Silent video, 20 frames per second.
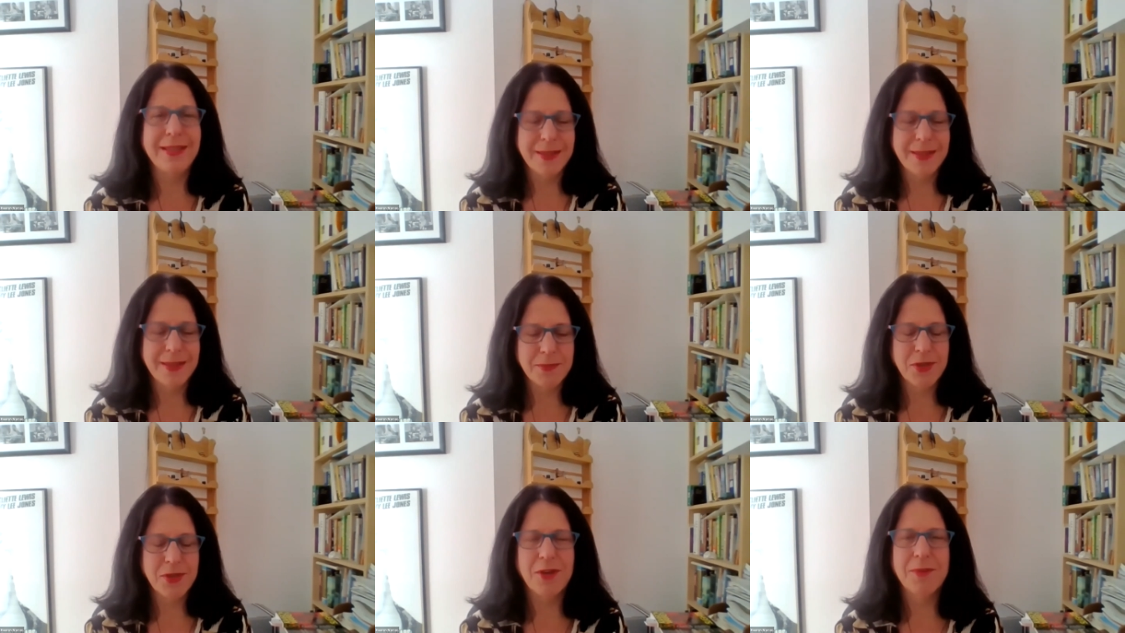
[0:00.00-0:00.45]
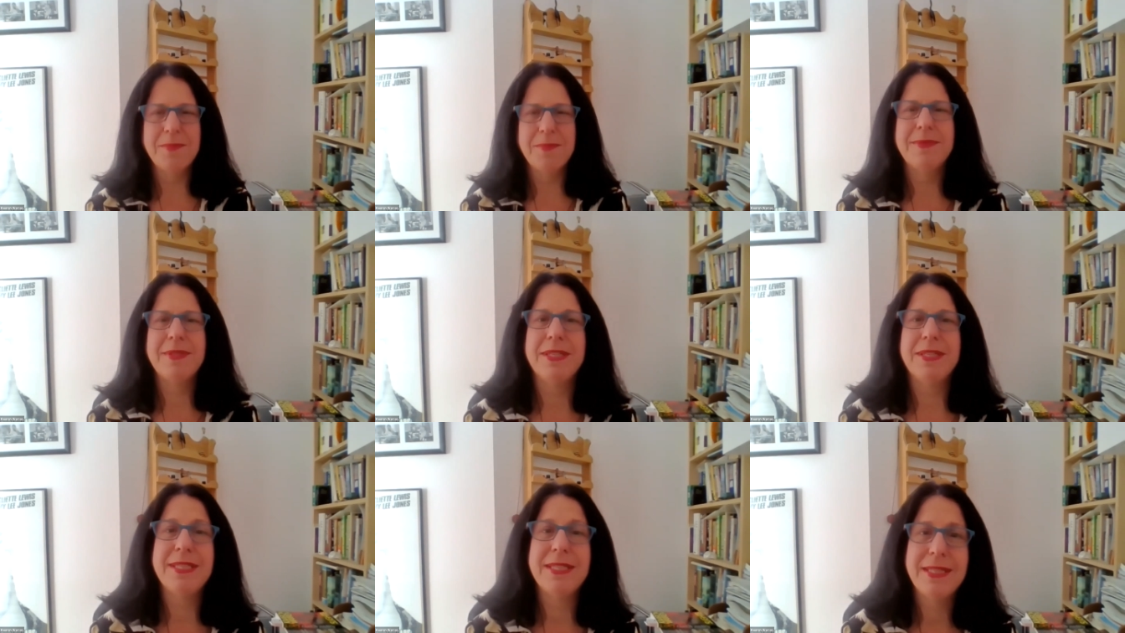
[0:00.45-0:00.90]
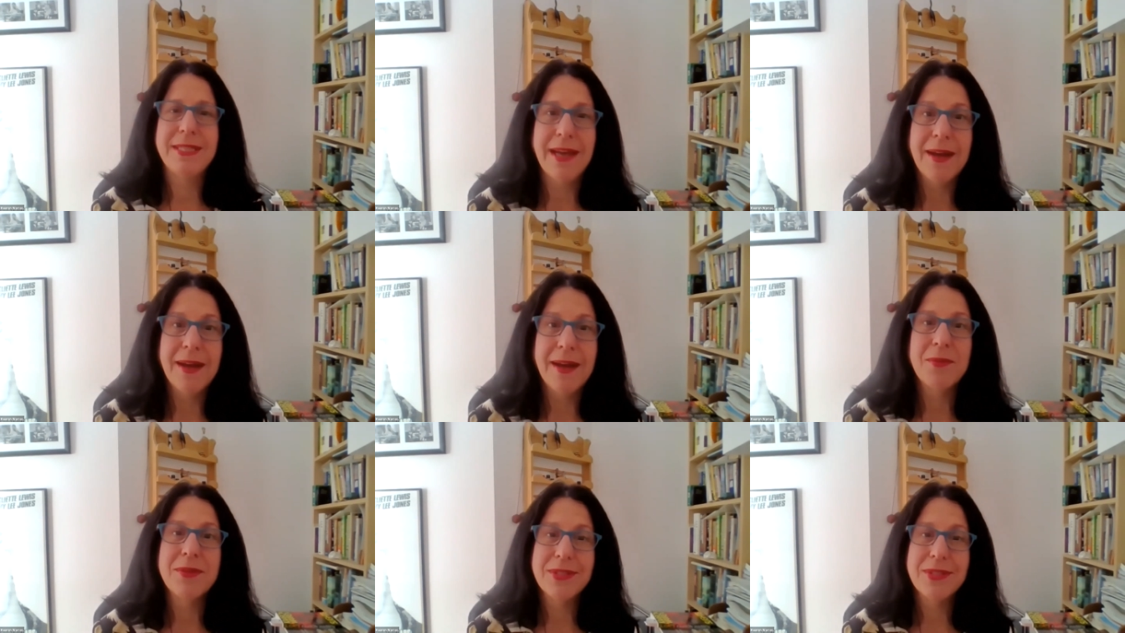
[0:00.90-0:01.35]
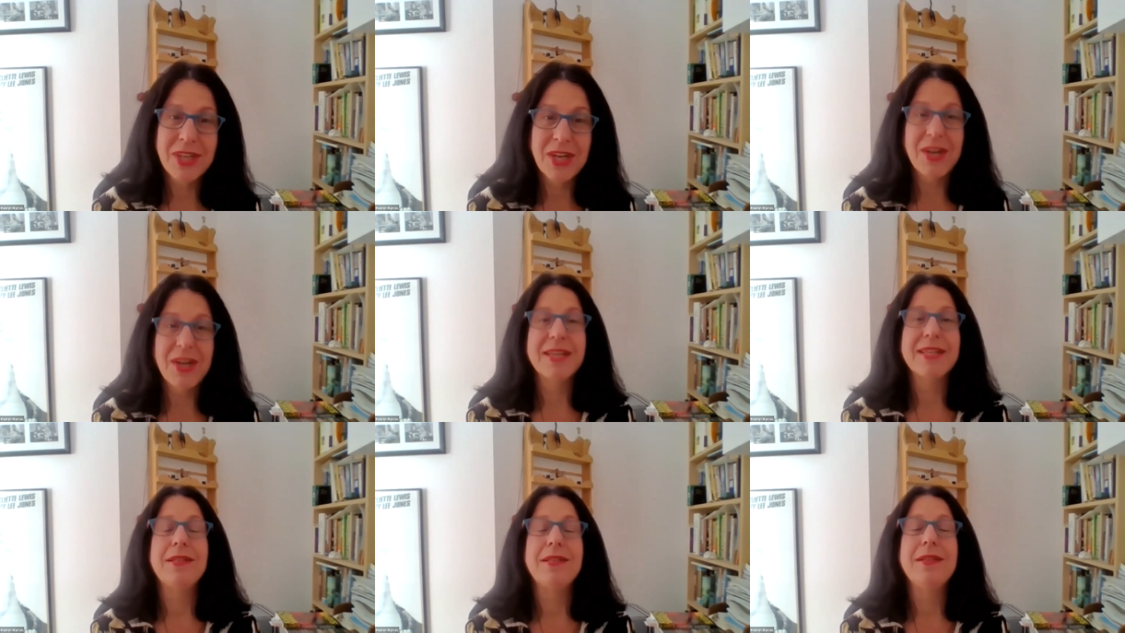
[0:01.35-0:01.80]
Sometimes I start with a
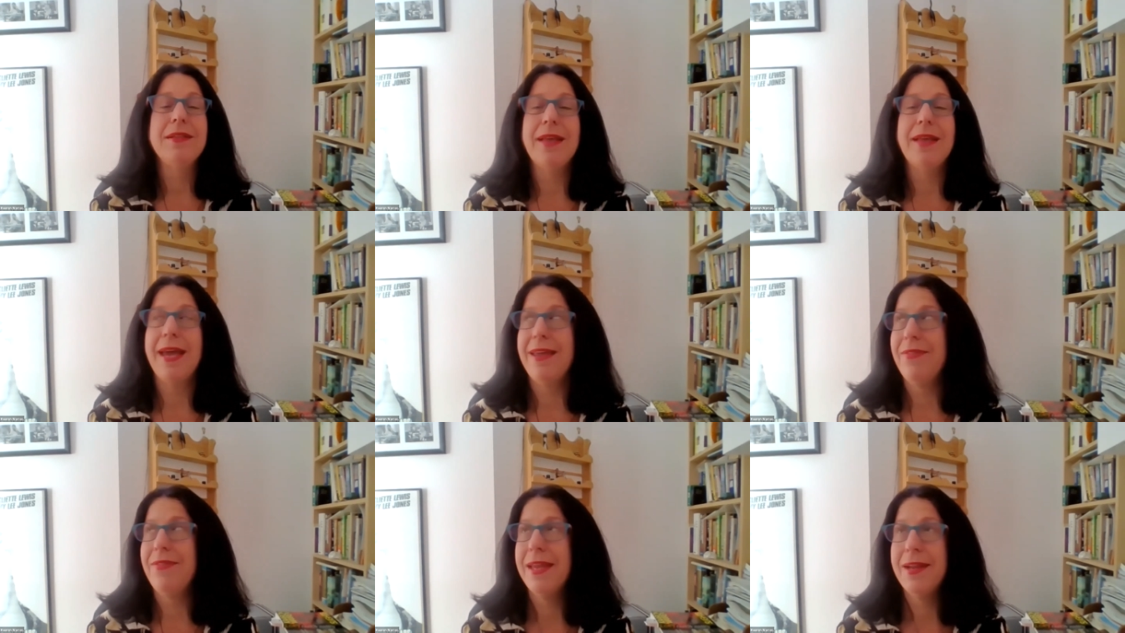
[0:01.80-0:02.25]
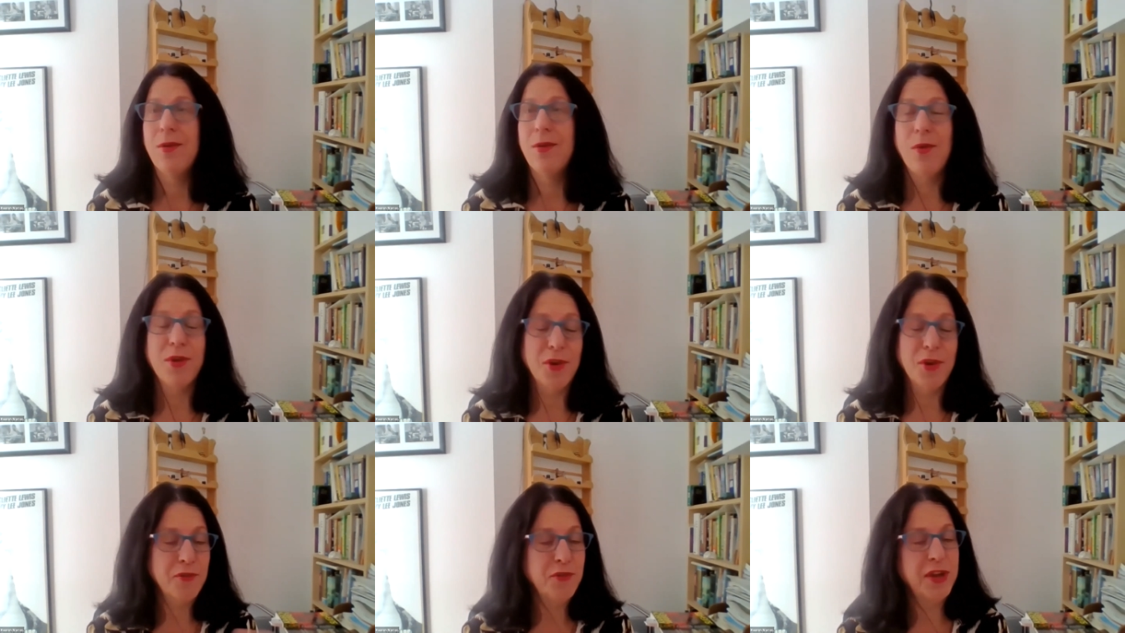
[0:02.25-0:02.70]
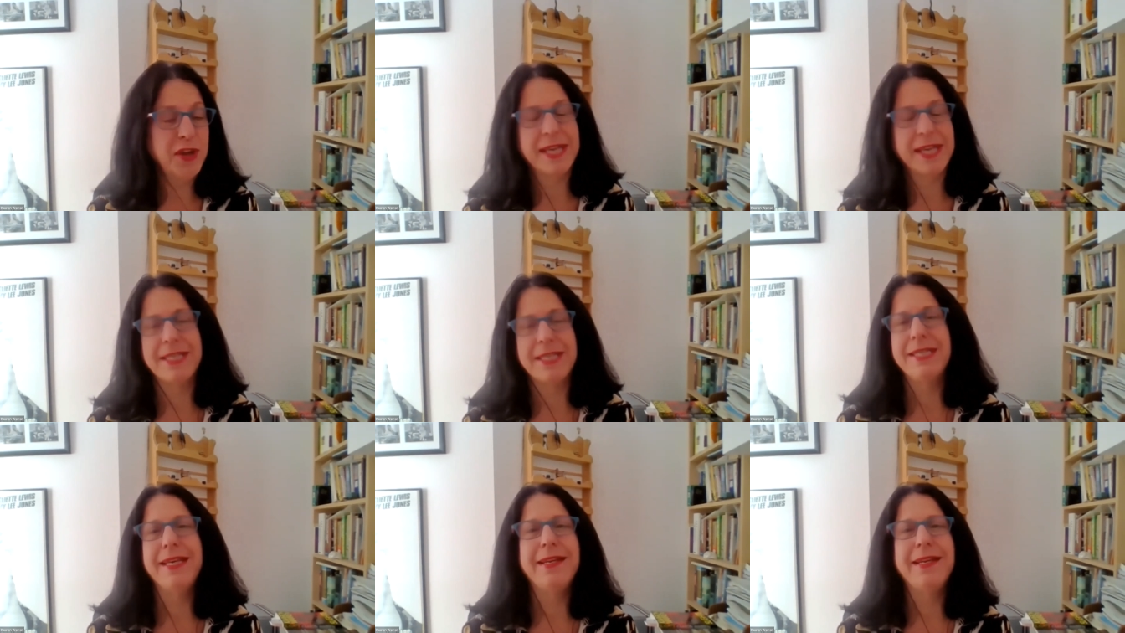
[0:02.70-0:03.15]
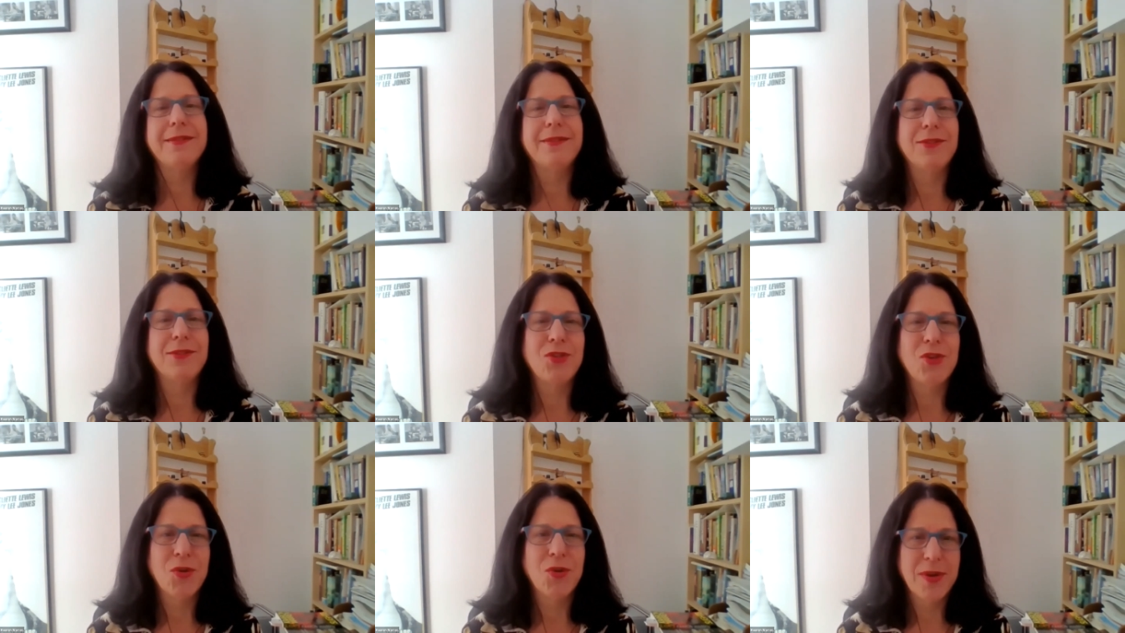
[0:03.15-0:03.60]
title, and then quite often I get to the end of the
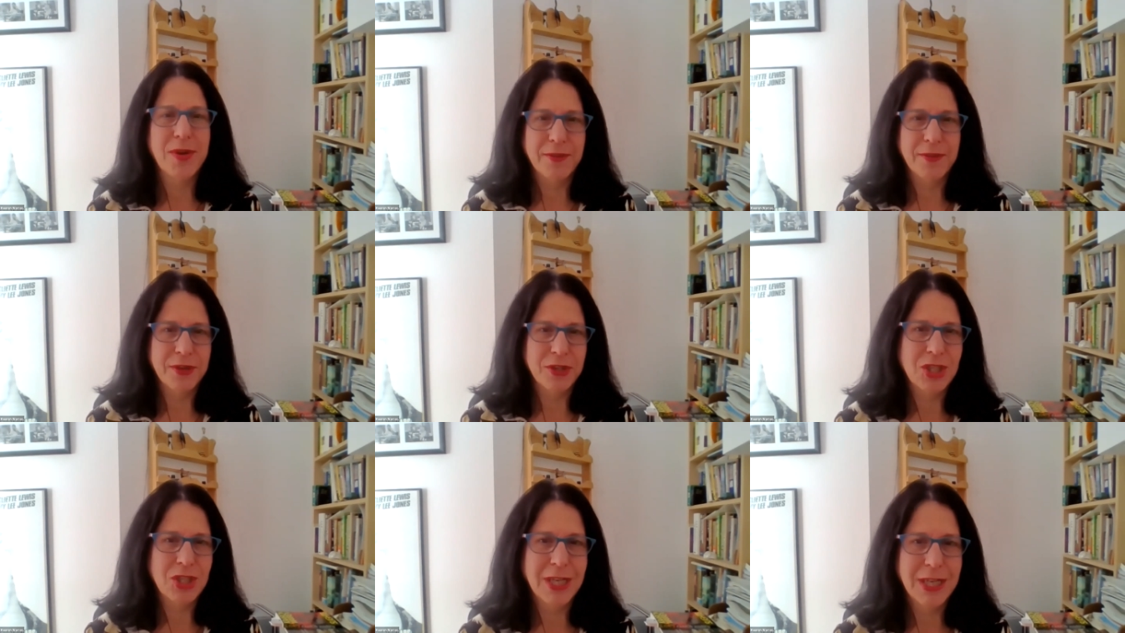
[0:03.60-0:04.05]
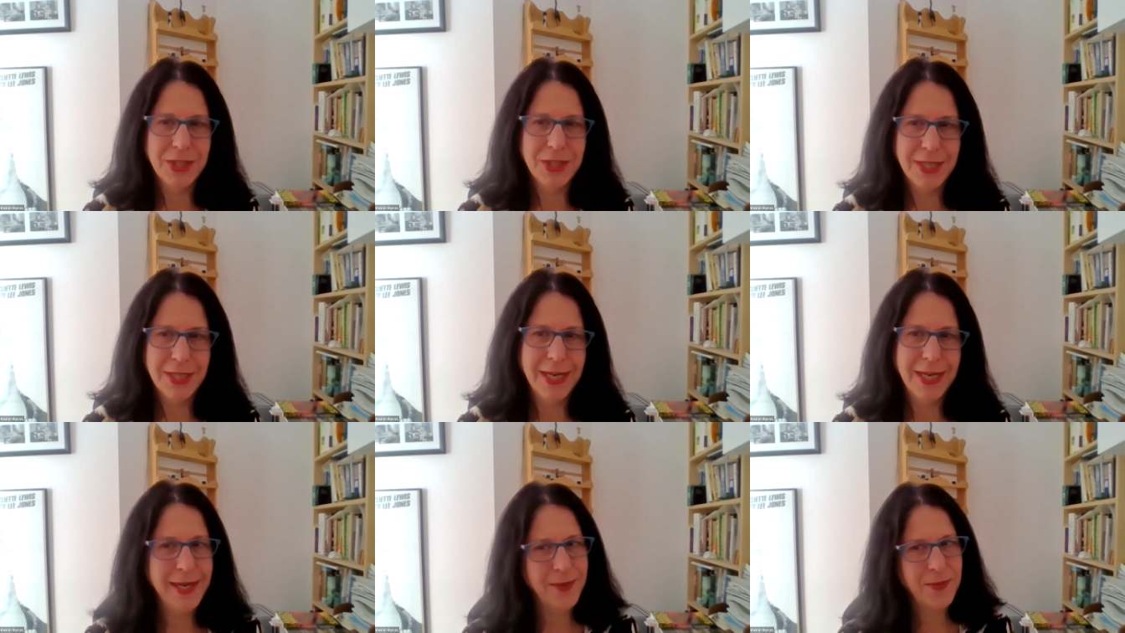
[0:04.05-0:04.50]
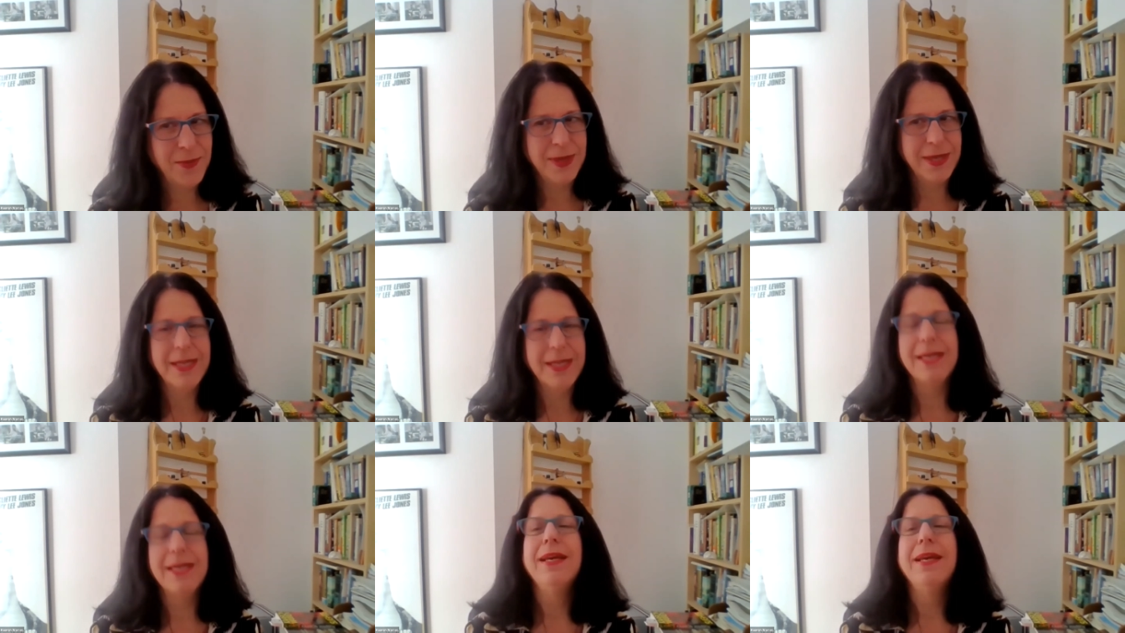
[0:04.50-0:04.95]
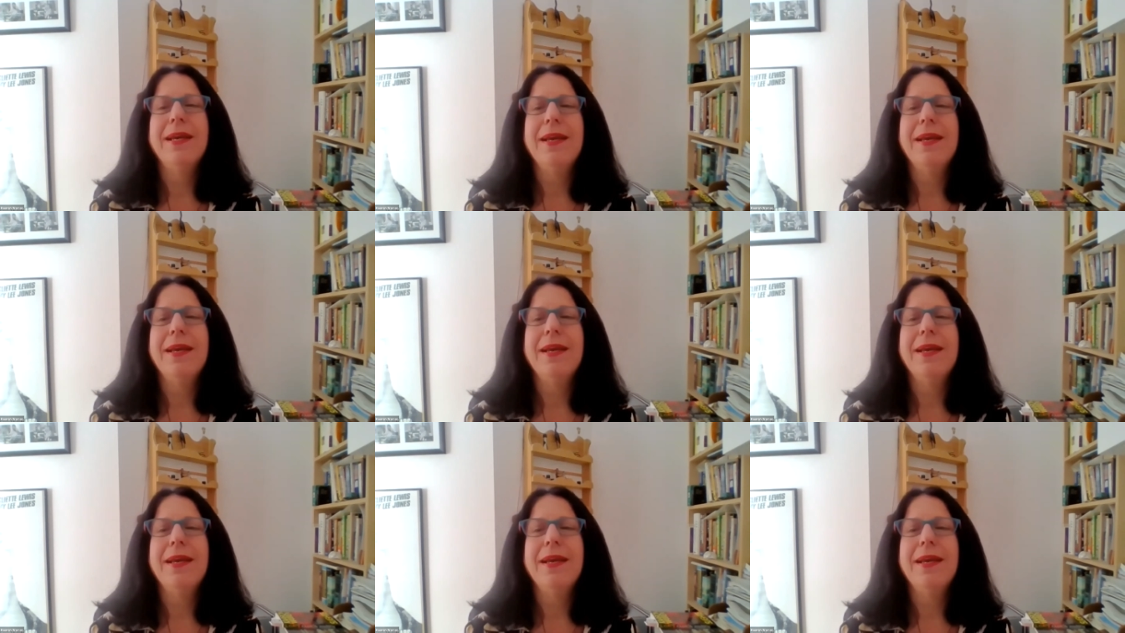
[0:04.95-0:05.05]
story and I've got to change it anyway.